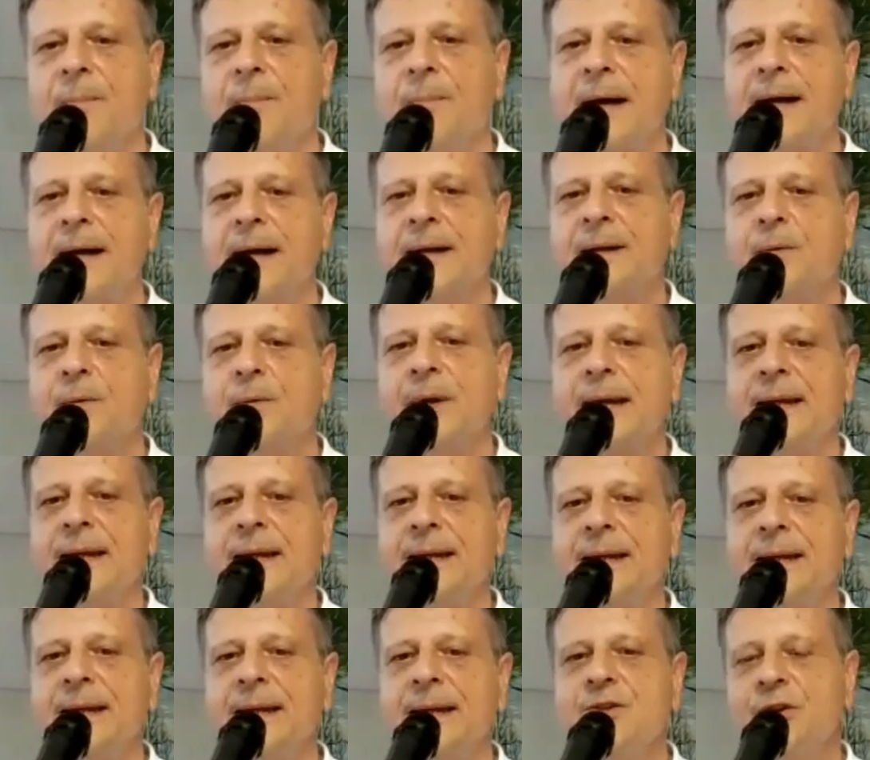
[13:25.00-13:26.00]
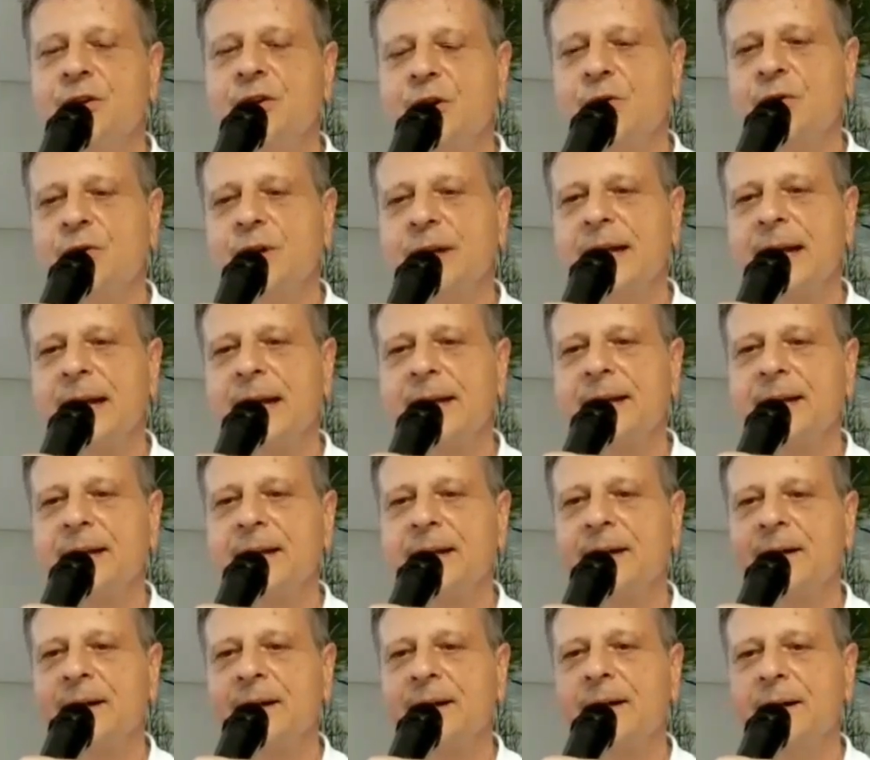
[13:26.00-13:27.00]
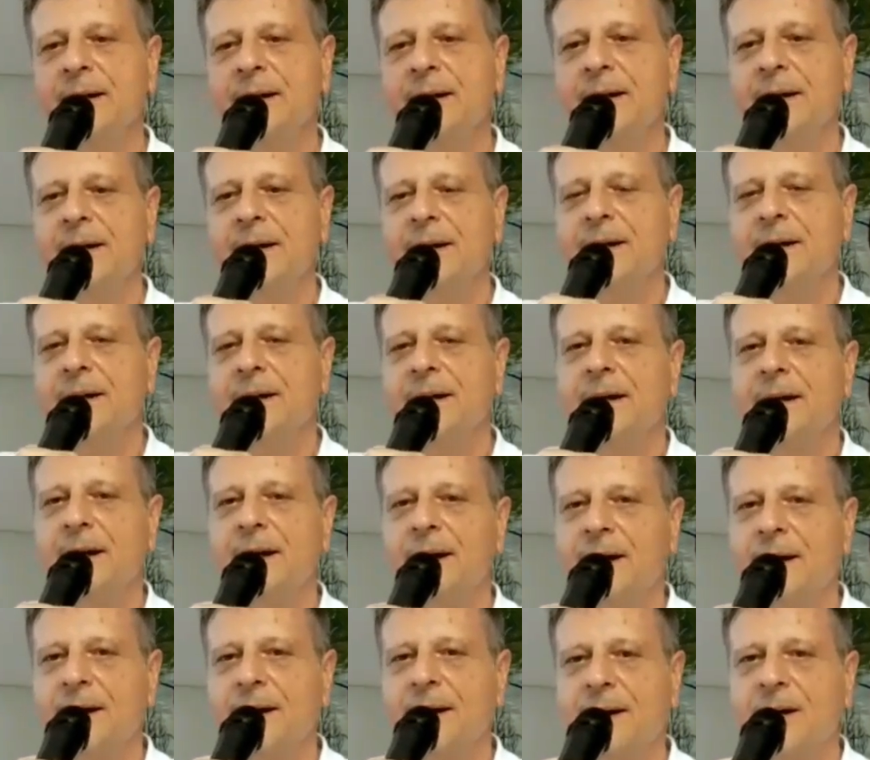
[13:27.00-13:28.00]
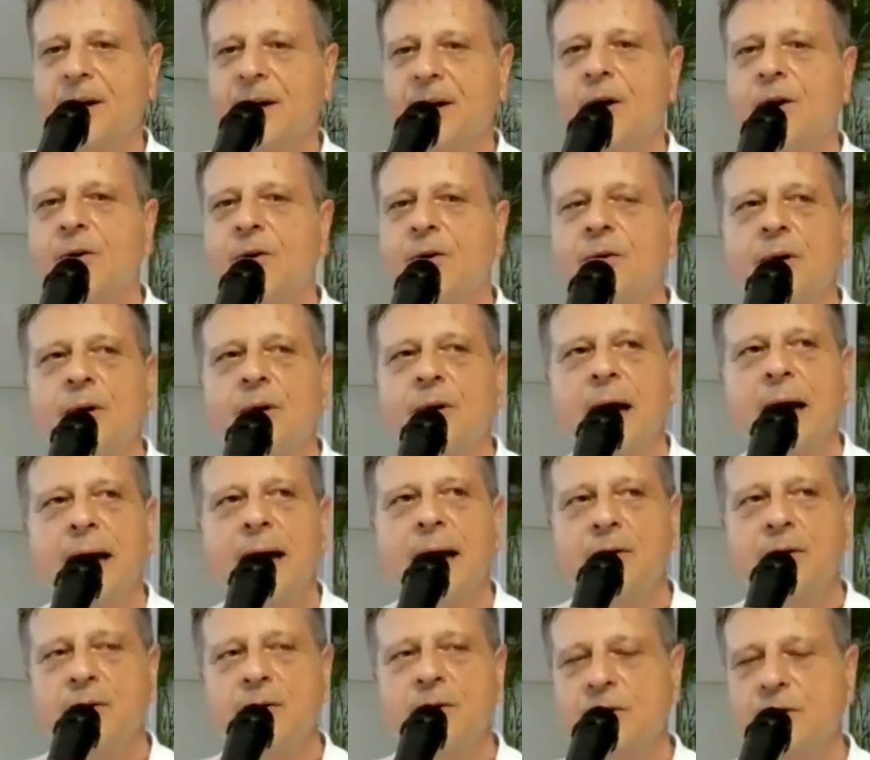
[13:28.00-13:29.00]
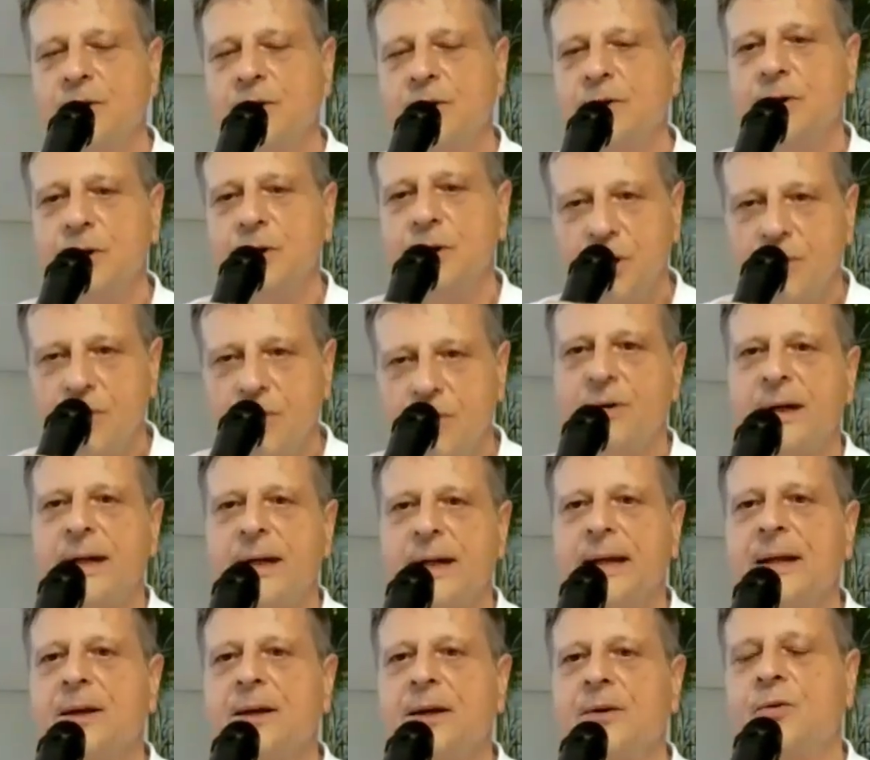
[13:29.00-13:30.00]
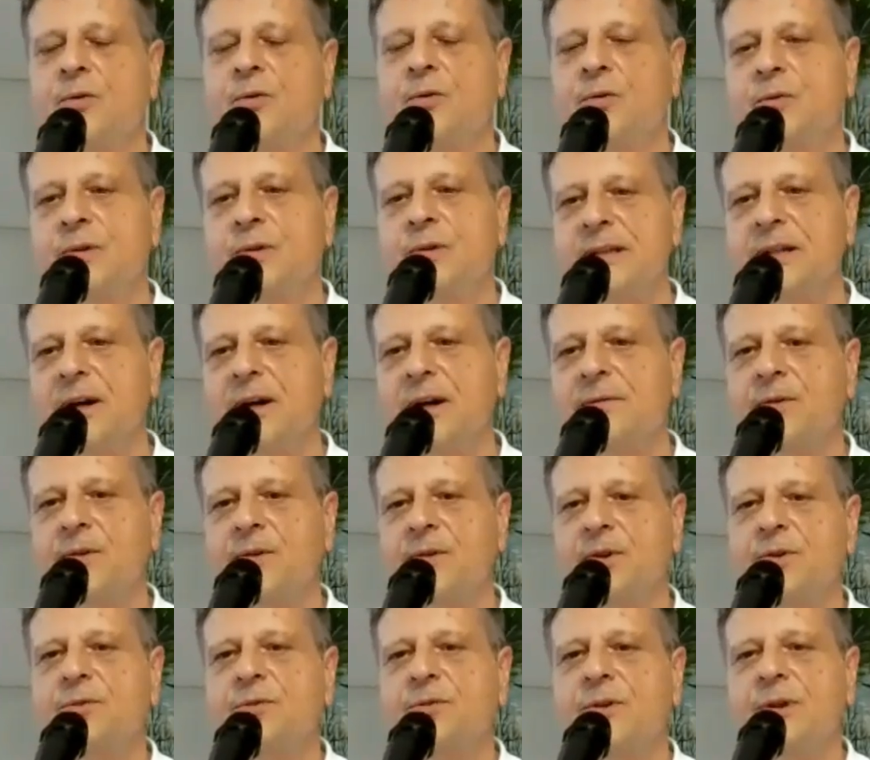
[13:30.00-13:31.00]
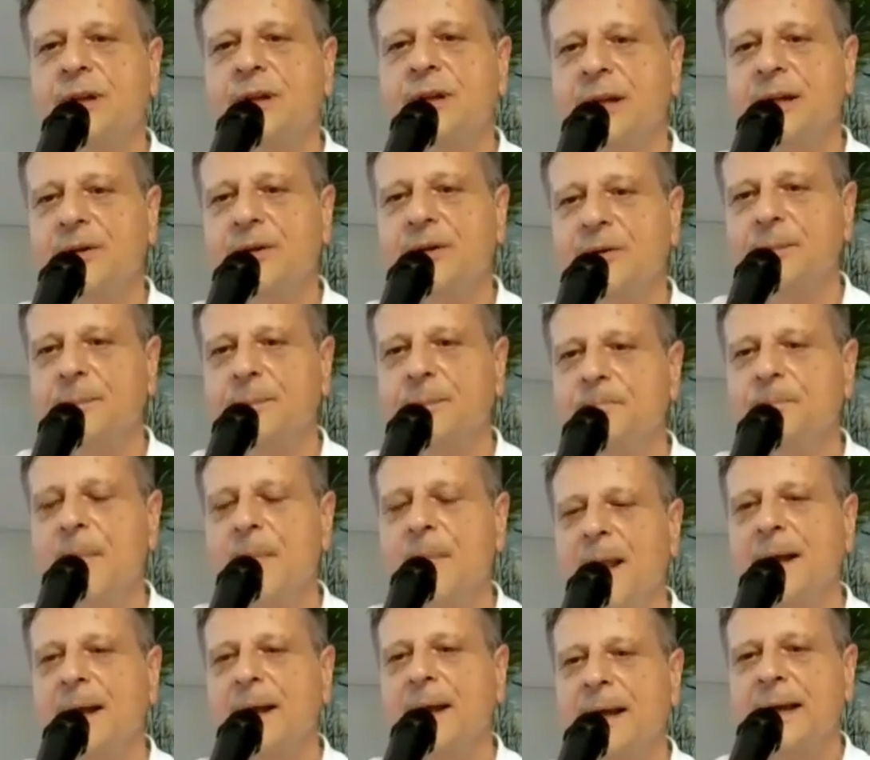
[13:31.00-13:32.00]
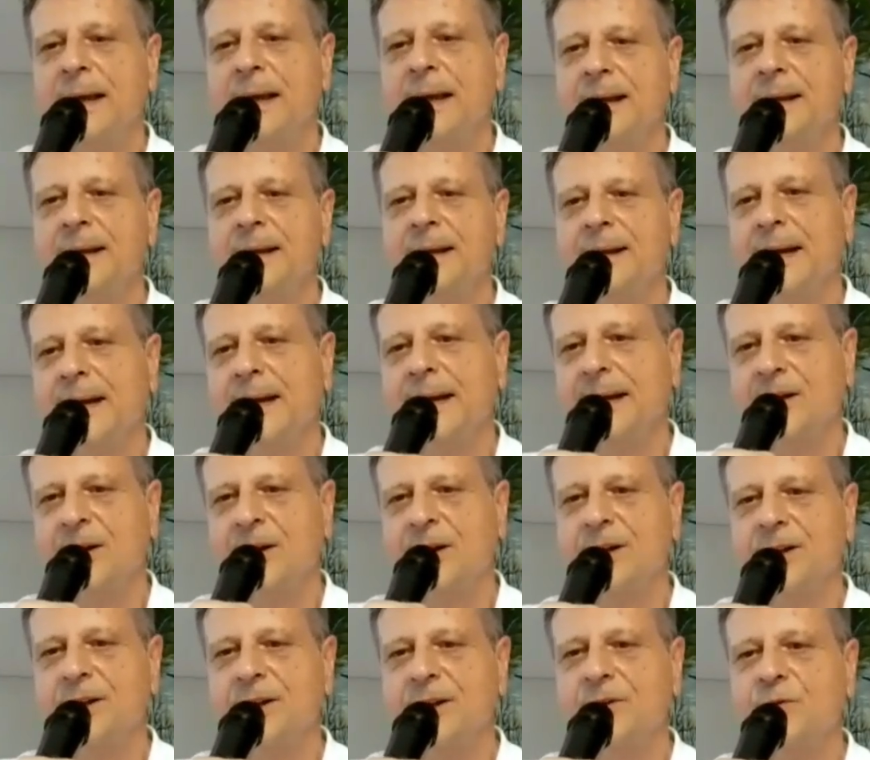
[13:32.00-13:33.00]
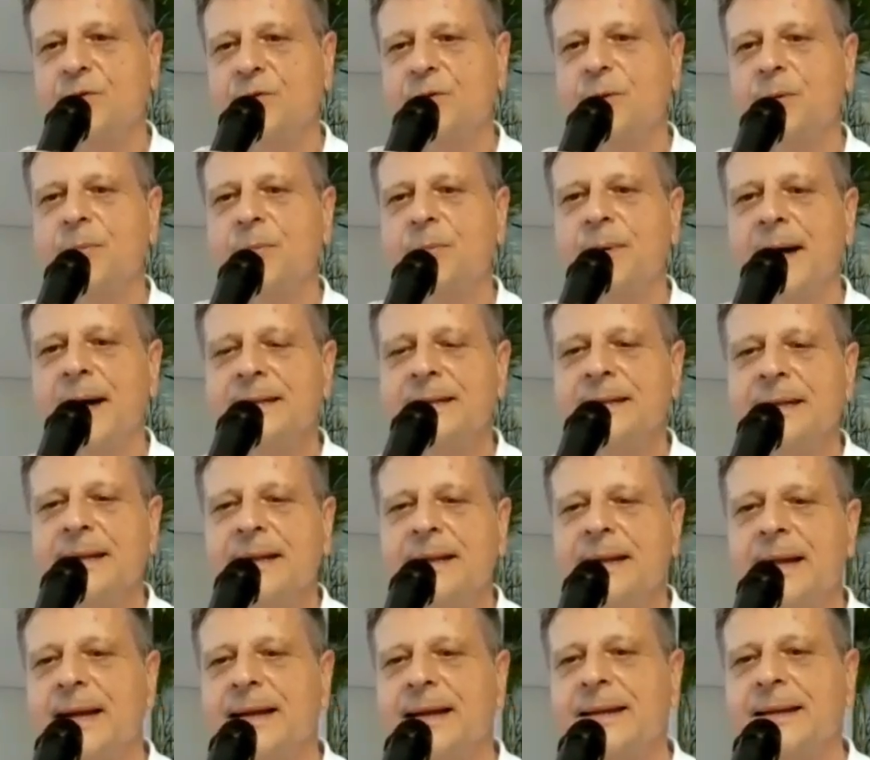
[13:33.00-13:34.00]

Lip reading: By the way, did you know that Harold Urey, who discovered deuterium and got the Nobel Prize in